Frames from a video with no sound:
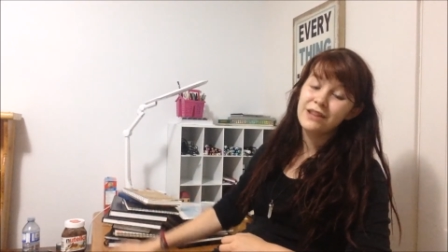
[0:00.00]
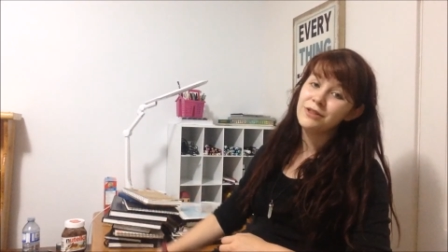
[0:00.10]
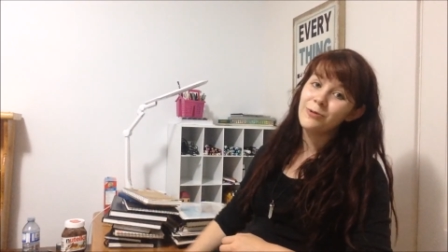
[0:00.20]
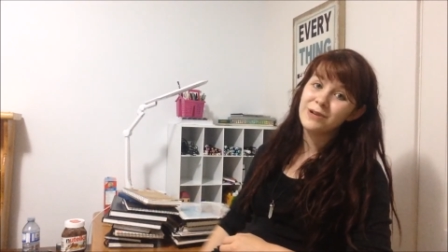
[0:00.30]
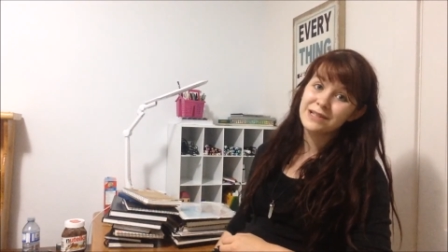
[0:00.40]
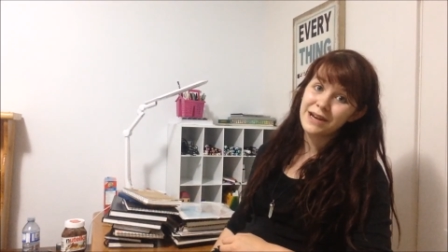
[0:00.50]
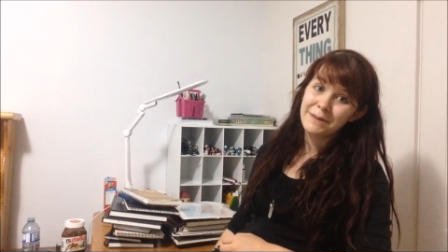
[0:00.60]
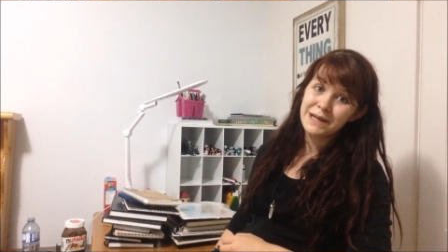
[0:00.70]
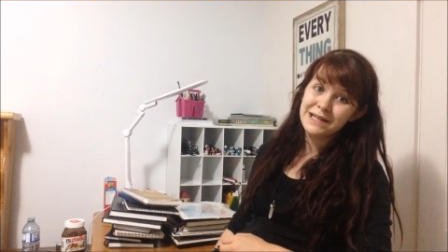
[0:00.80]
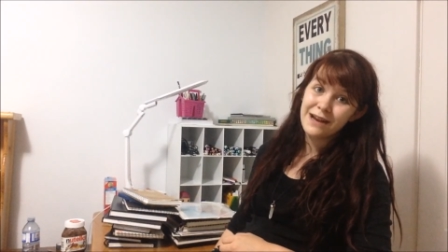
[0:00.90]
and knowing that
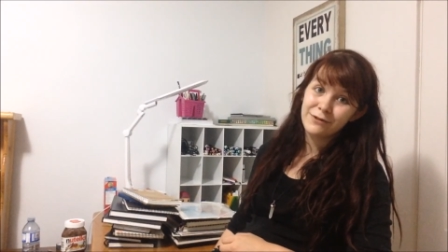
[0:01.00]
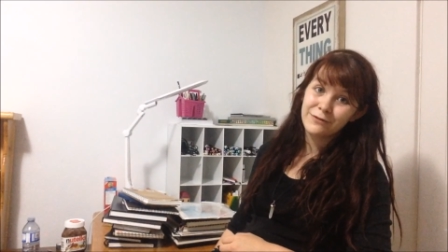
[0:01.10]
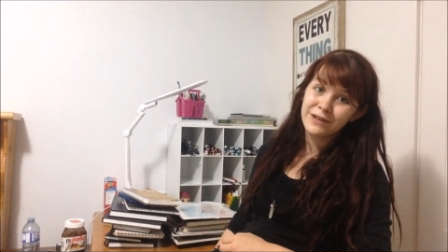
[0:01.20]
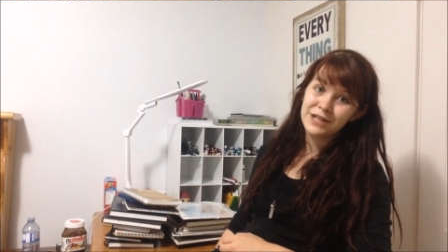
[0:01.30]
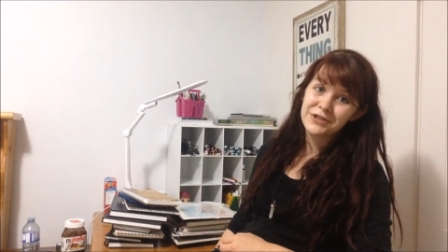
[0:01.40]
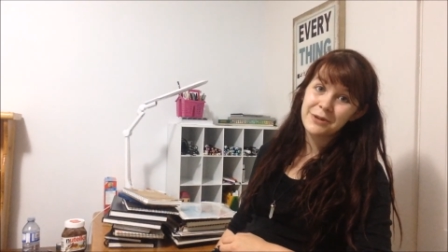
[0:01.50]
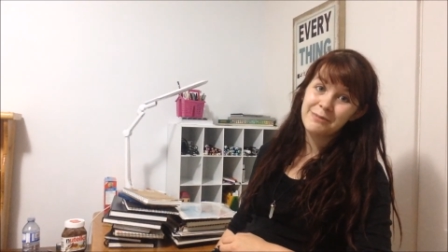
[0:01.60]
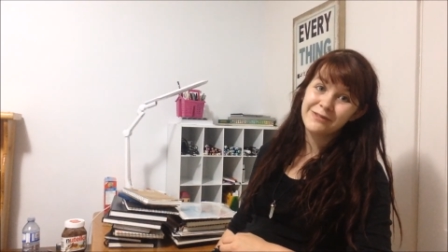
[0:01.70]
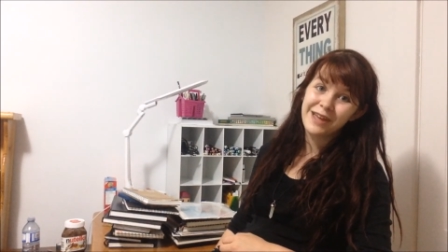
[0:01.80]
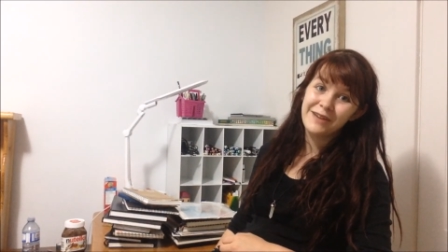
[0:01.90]
I might never finish some of